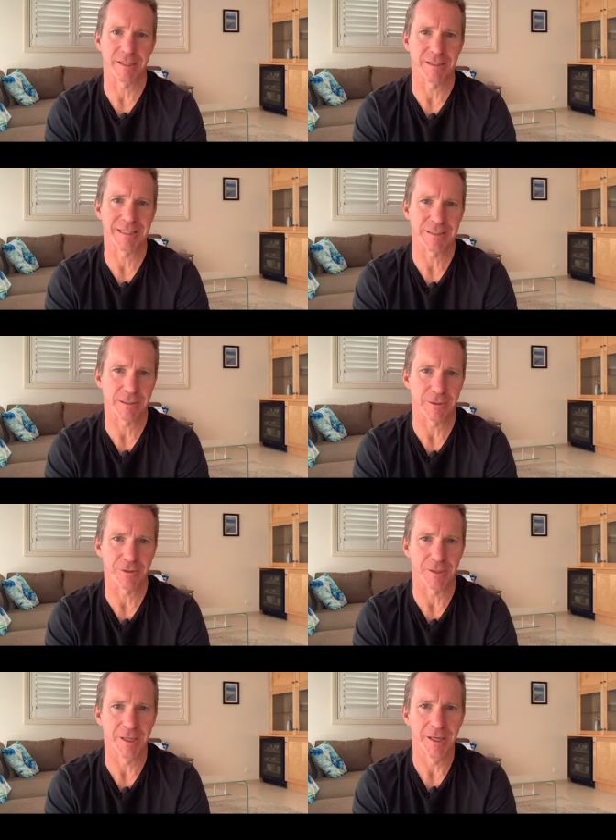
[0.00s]
you need to learn.
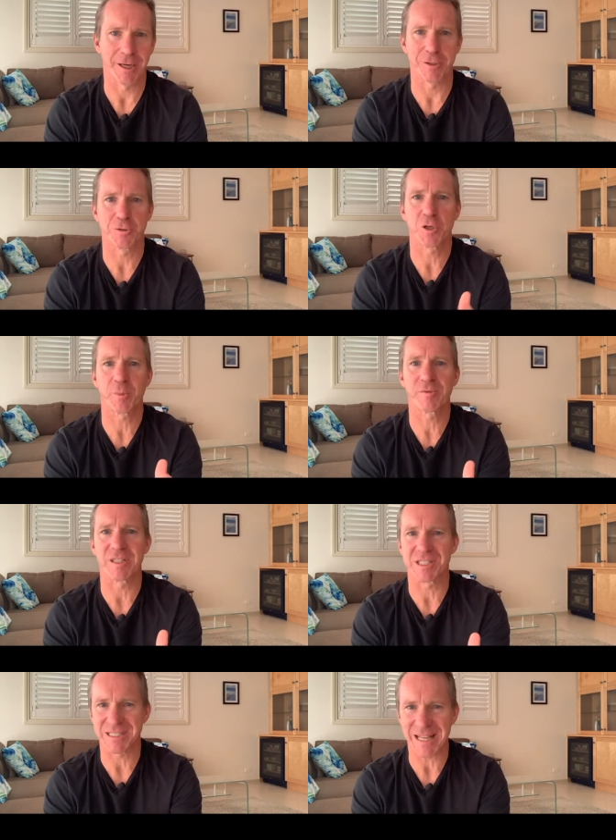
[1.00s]
And on top of the
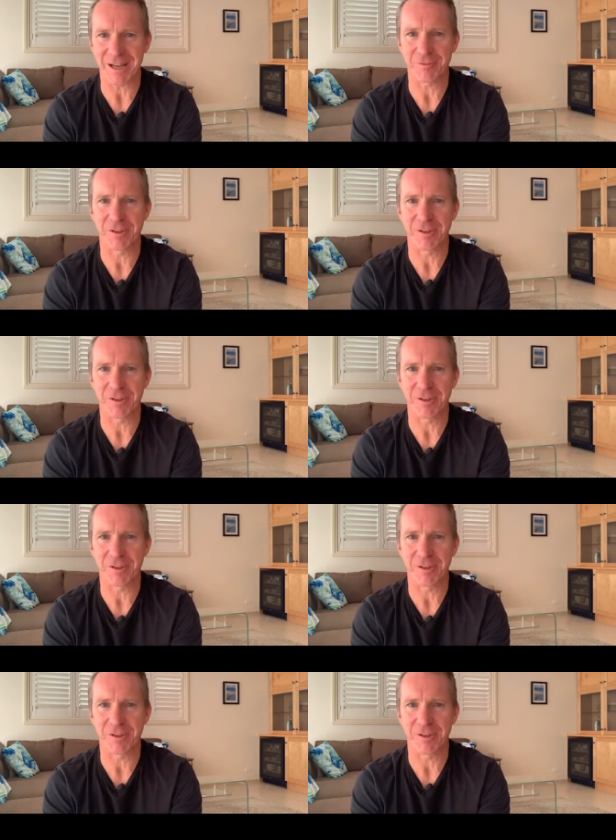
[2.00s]
stuff,